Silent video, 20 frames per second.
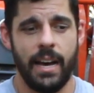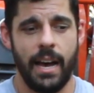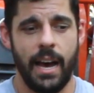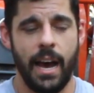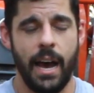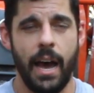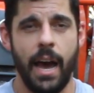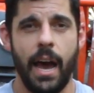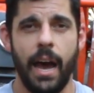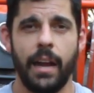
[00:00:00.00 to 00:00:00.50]

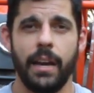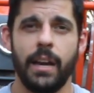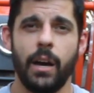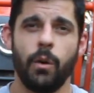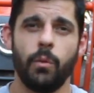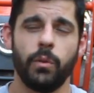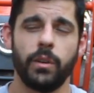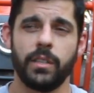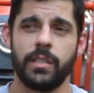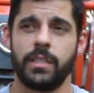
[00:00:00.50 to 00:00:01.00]
I
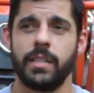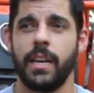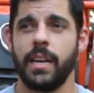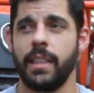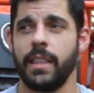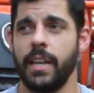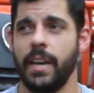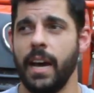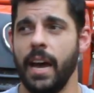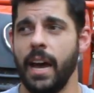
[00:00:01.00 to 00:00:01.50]
don't want to say
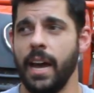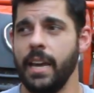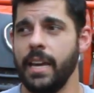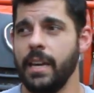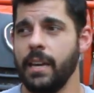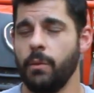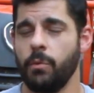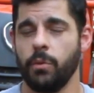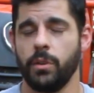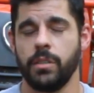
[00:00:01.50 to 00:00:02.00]
that
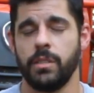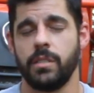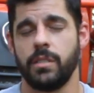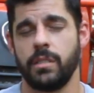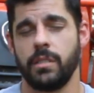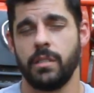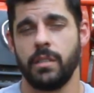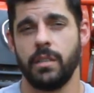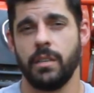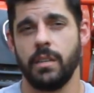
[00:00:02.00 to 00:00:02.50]

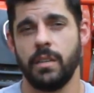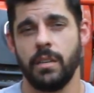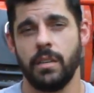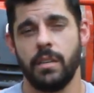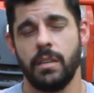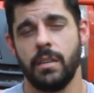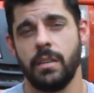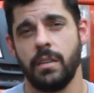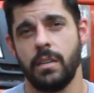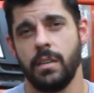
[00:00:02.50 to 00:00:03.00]

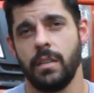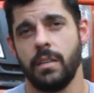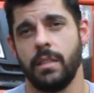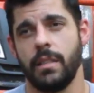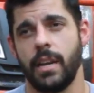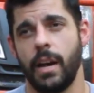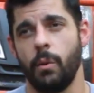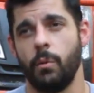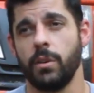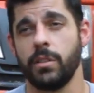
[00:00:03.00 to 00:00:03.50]

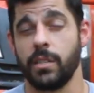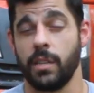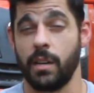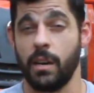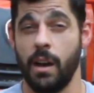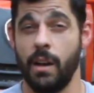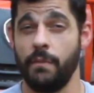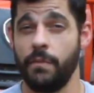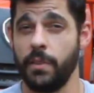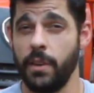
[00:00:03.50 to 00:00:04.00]
I wasn't
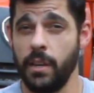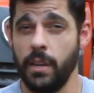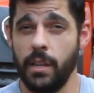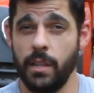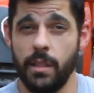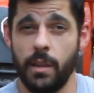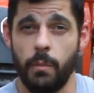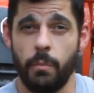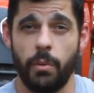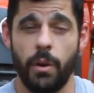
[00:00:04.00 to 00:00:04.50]
confident
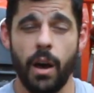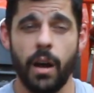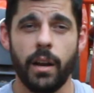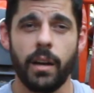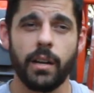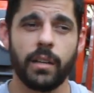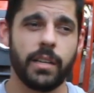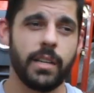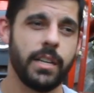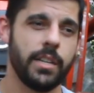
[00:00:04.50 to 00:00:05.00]
in their
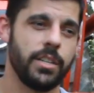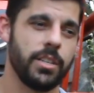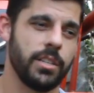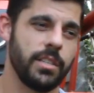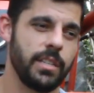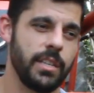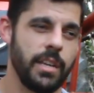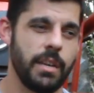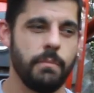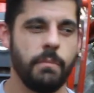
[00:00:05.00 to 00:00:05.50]
product.
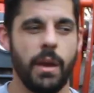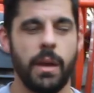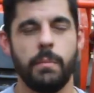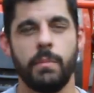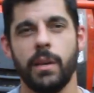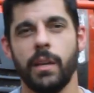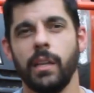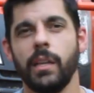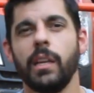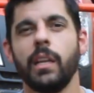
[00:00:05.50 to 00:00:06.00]
It made
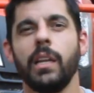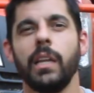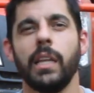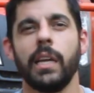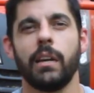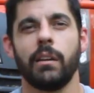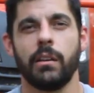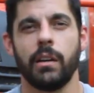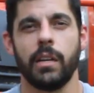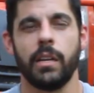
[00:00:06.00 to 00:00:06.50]
me a little
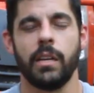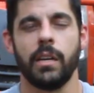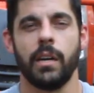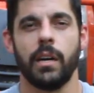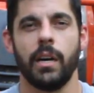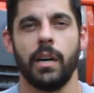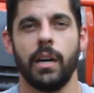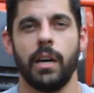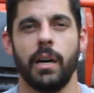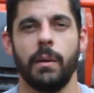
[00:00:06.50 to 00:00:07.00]
leery
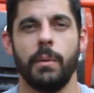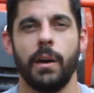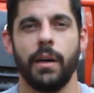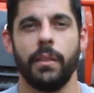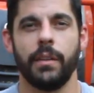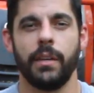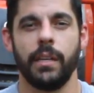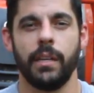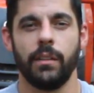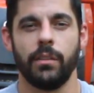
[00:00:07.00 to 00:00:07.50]

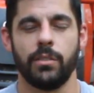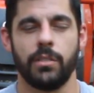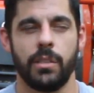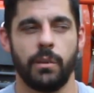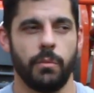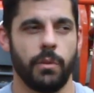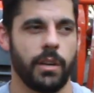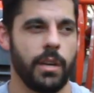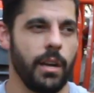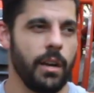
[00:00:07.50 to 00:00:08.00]
about the dealers
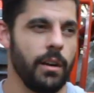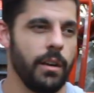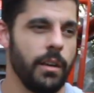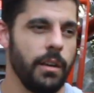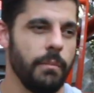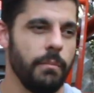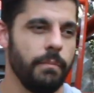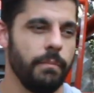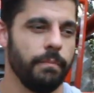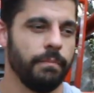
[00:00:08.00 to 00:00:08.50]
that were carrying
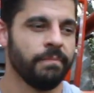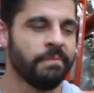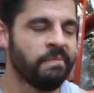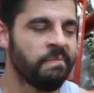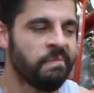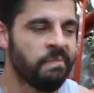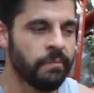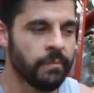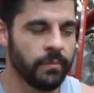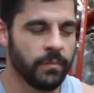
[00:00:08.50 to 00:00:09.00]
them.
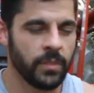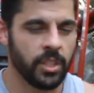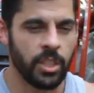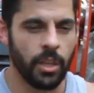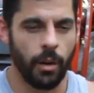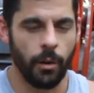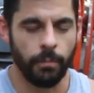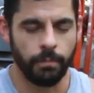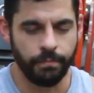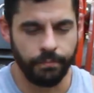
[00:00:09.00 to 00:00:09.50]

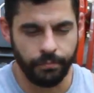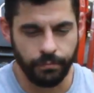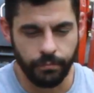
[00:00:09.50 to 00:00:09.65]
So